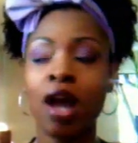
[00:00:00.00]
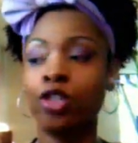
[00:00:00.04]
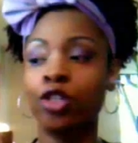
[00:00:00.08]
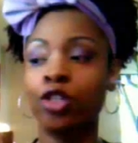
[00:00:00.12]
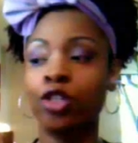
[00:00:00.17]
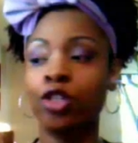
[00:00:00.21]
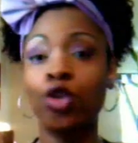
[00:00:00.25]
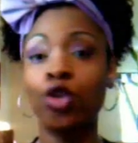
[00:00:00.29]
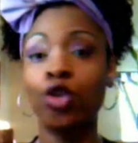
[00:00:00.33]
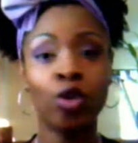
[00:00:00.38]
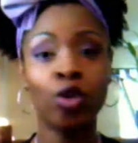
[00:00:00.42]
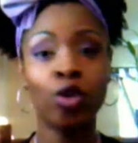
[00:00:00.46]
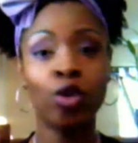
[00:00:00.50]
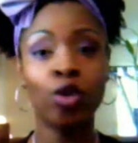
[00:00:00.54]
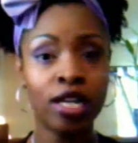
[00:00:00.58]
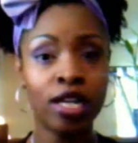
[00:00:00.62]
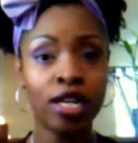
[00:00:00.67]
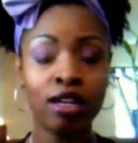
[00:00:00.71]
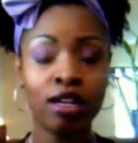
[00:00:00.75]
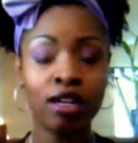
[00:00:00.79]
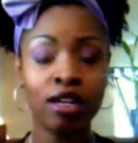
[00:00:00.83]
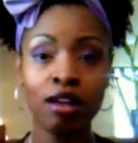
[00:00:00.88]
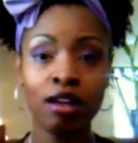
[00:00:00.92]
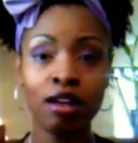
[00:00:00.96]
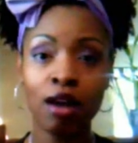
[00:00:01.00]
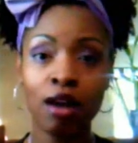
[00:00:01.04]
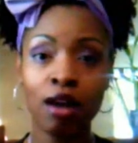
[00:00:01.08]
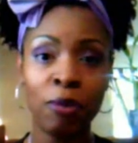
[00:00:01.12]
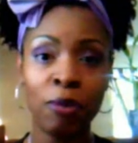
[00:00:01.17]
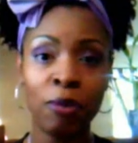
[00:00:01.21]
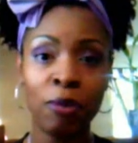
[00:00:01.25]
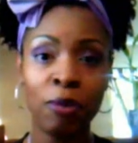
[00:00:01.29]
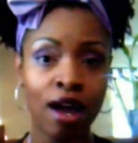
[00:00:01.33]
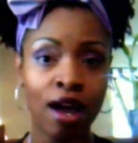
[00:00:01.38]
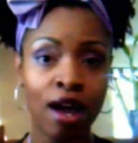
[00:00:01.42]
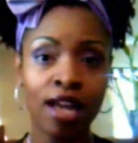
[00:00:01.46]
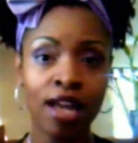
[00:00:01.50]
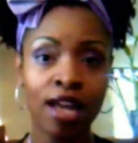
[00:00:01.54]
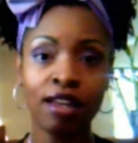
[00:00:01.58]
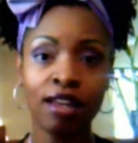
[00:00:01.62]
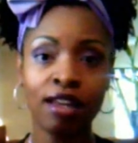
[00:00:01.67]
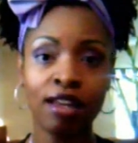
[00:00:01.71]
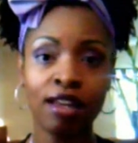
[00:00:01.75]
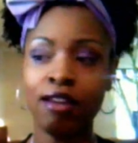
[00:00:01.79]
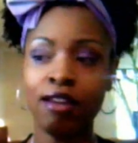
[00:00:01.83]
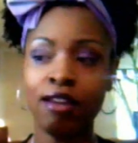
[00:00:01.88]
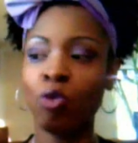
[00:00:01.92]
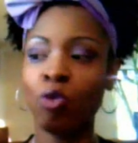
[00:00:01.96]
during applying
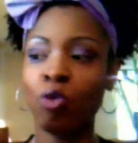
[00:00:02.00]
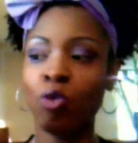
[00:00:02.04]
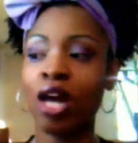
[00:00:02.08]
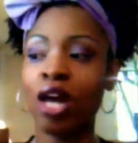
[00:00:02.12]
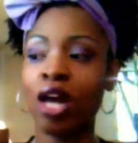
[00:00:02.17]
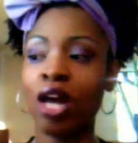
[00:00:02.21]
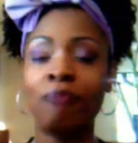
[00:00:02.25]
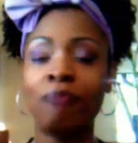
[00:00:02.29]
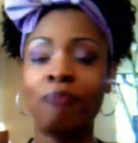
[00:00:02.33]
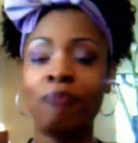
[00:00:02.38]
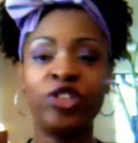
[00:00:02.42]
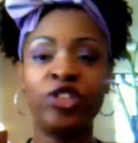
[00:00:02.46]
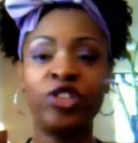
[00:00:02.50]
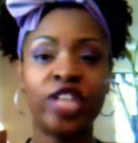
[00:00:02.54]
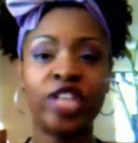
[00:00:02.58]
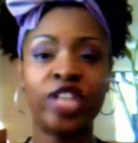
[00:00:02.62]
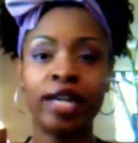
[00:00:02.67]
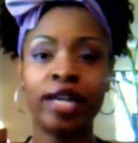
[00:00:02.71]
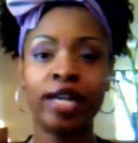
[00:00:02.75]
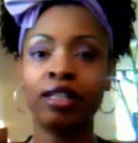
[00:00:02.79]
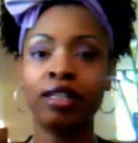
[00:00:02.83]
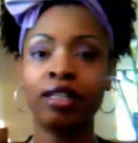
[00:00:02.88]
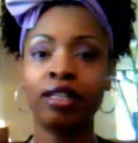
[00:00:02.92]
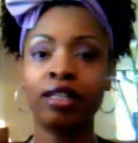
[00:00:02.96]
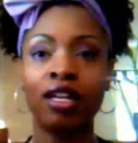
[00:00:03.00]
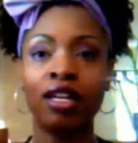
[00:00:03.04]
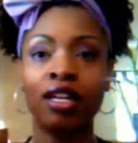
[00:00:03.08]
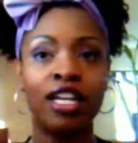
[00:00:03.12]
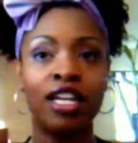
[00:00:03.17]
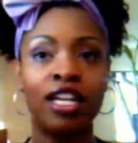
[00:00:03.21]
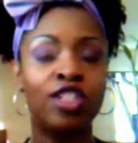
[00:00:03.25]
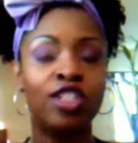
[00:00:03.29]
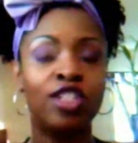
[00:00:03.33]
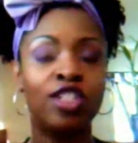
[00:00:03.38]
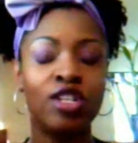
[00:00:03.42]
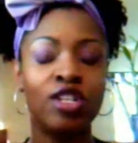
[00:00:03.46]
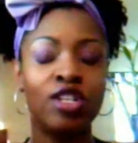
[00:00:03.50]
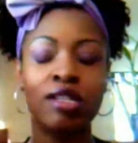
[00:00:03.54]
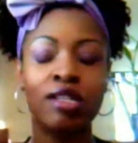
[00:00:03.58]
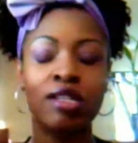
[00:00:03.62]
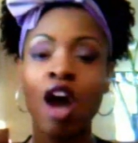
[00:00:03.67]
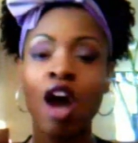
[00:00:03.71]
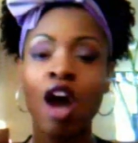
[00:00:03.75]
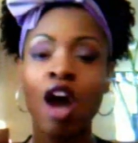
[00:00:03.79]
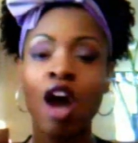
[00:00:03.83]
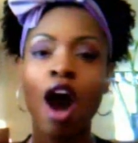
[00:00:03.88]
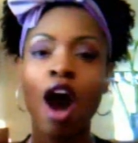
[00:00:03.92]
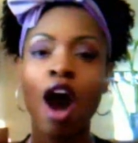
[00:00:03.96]
it while I'm detangling it, it just
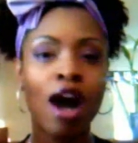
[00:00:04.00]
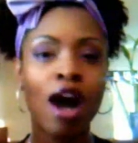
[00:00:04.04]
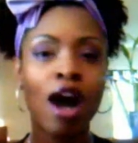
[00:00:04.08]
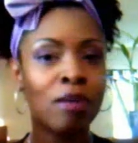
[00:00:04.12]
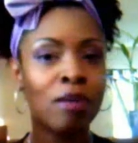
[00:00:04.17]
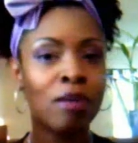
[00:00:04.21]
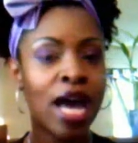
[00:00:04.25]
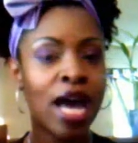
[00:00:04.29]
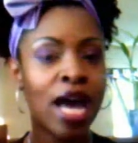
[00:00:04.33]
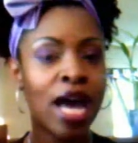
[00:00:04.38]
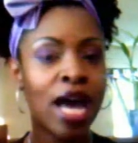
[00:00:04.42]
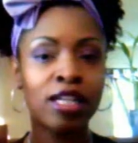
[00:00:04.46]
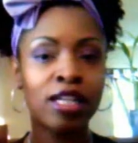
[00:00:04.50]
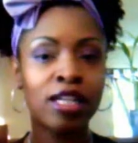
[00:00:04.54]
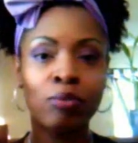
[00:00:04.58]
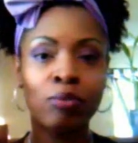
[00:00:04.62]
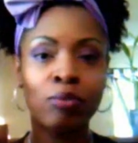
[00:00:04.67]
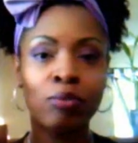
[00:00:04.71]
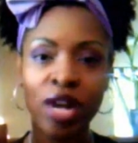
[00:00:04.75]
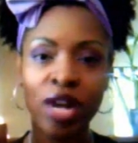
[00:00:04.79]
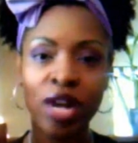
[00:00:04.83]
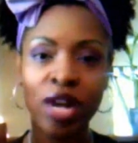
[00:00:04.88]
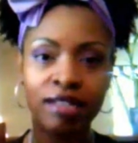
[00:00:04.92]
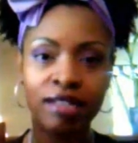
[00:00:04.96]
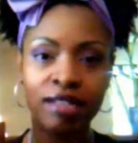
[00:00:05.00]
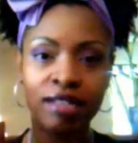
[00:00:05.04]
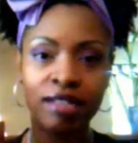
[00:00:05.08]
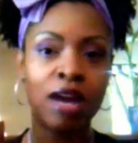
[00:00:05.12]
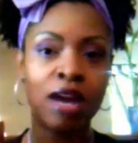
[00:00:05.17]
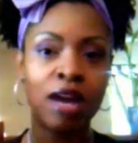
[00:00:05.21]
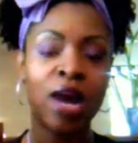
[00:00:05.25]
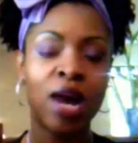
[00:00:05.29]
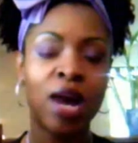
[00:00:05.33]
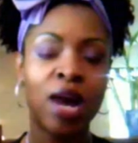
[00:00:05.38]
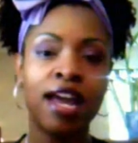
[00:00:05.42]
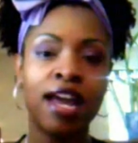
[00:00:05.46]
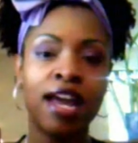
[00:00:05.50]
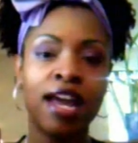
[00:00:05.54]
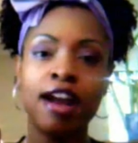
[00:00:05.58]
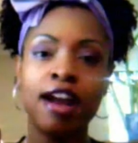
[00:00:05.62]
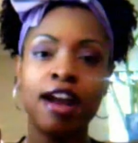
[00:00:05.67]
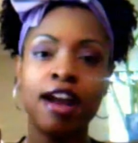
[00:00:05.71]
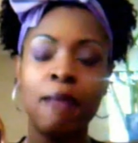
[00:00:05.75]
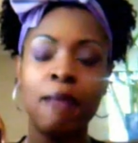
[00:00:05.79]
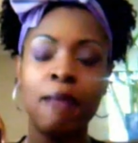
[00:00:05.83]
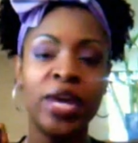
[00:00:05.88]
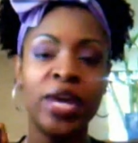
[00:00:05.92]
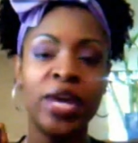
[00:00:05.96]
automatically breaks down my hair
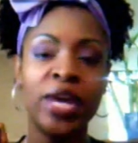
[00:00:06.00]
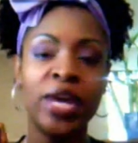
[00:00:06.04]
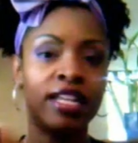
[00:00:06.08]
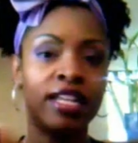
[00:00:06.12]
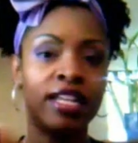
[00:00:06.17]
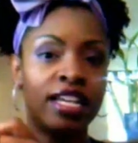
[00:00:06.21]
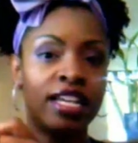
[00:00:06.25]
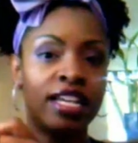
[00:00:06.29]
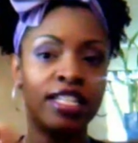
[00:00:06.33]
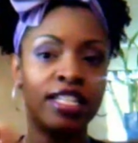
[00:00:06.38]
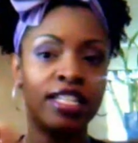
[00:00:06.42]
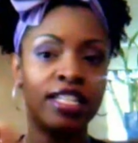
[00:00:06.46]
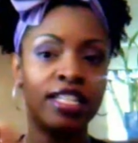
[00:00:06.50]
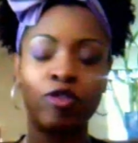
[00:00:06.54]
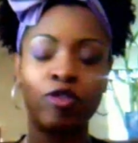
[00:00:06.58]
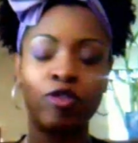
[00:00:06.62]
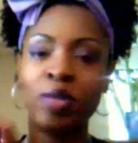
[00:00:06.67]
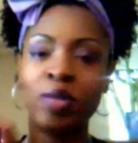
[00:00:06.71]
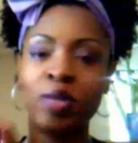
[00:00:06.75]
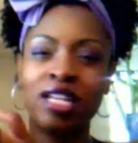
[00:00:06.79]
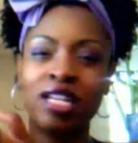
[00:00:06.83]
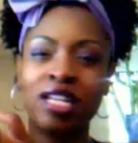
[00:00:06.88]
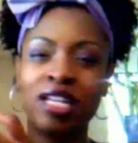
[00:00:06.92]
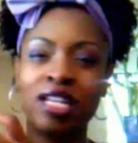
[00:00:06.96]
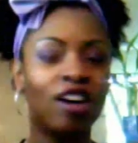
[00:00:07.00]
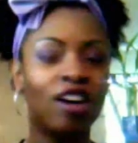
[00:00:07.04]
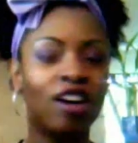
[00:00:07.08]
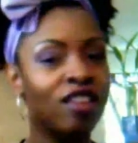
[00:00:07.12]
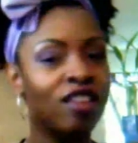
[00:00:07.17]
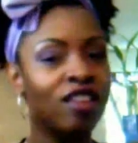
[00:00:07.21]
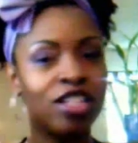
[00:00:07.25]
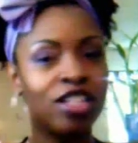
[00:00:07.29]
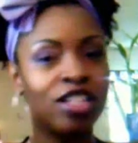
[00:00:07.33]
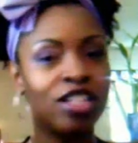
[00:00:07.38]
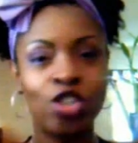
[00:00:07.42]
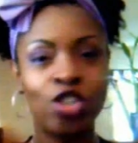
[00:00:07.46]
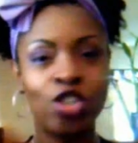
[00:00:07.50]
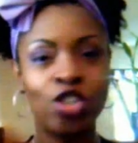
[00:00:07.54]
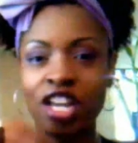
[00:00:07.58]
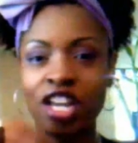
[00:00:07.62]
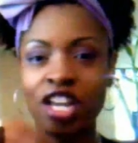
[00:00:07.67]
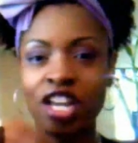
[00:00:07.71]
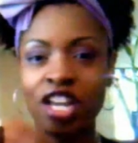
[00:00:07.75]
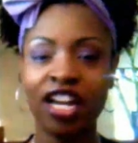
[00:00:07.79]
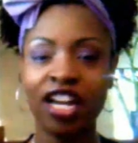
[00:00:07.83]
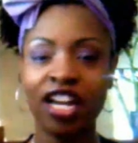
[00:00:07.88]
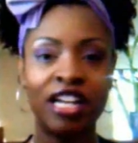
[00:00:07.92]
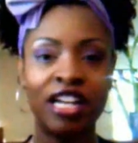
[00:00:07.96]
and make it easy for me to get all that shed
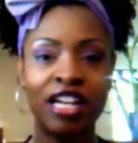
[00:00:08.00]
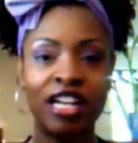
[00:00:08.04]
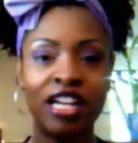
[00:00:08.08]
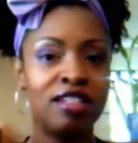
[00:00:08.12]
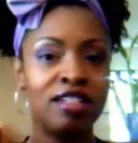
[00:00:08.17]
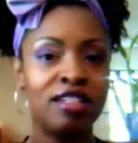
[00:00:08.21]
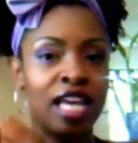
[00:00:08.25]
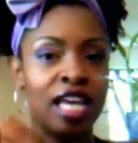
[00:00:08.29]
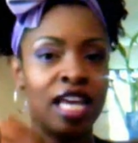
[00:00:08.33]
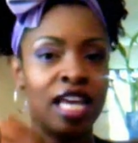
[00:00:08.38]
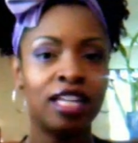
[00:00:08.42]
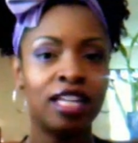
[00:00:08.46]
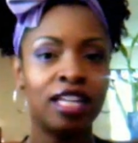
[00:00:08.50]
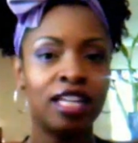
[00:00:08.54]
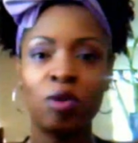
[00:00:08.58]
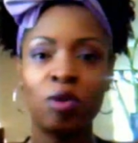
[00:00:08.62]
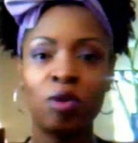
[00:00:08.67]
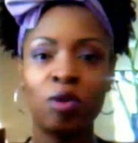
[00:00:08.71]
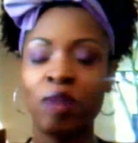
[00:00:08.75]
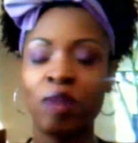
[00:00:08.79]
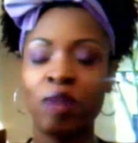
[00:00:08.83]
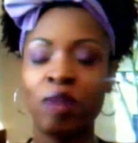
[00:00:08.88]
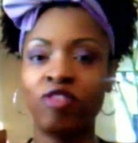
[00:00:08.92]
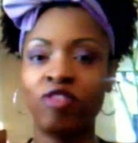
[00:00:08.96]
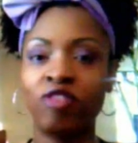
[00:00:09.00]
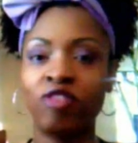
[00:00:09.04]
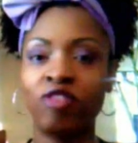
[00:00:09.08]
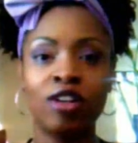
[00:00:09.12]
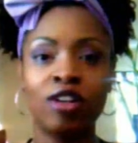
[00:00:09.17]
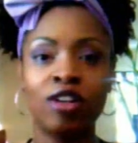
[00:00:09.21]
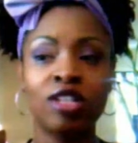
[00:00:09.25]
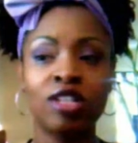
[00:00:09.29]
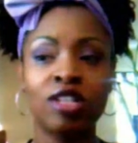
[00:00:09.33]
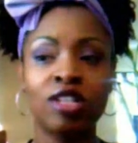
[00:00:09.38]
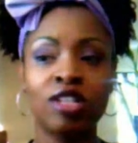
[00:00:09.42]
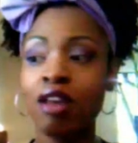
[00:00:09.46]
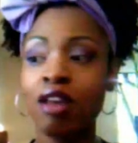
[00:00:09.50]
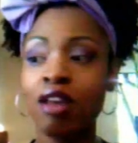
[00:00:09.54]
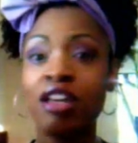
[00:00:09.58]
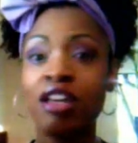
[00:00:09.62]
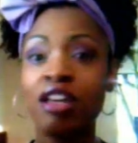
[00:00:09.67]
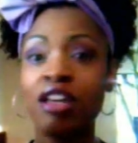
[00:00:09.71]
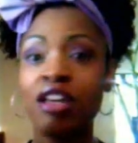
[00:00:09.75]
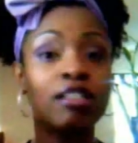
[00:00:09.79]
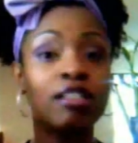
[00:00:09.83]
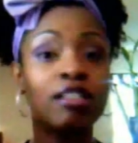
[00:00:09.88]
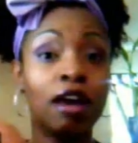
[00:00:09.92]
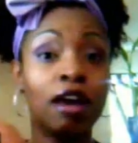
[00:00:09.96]
hair, and detangling with my fingers
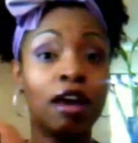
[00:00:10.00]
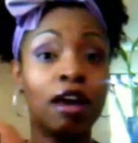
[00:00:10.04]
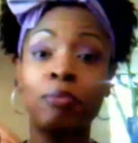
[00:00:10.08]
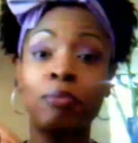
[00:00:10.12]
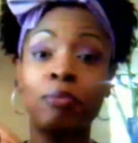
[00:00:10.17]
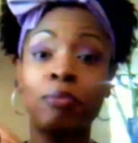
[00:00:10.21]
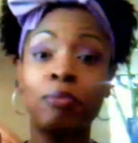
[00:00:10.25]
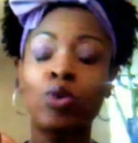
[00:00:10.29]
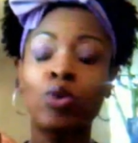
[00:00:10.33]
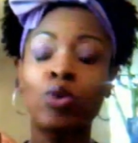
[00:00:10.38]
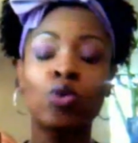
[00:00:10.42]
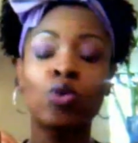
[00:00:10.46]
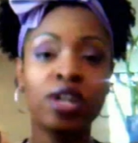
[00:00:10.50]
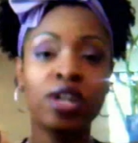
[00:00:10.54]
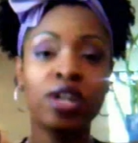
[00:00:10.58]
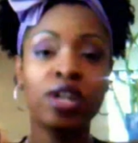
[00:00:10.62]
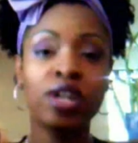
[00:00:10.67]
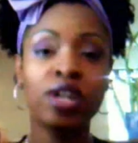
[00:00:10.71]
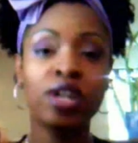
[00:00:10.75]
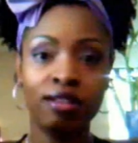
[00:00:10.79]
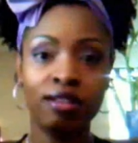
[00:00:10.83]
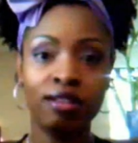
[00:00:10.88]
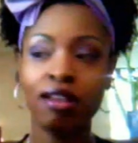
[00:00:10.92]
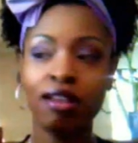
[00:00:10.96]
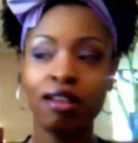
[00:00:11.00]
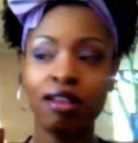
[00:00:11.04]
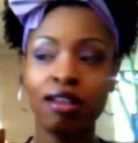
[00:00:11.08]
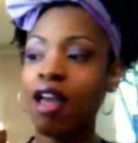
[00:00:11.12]
is a breeze.